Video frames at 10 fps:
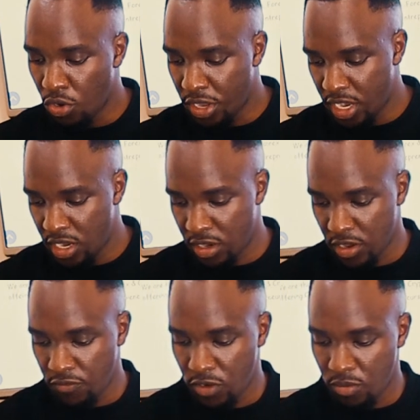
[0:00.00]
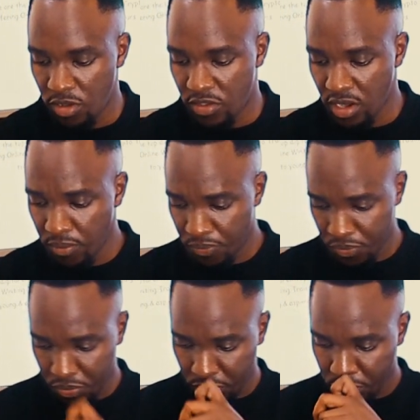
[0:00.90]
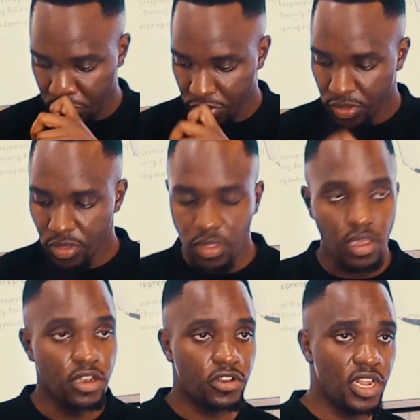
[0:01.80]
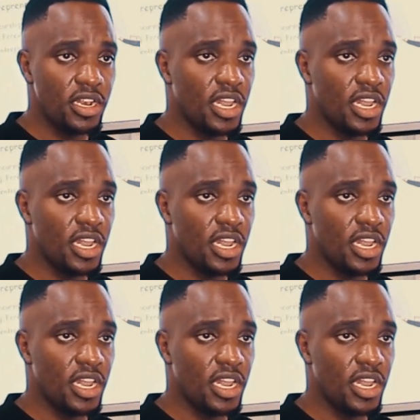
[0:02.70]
on any time frame, is that trend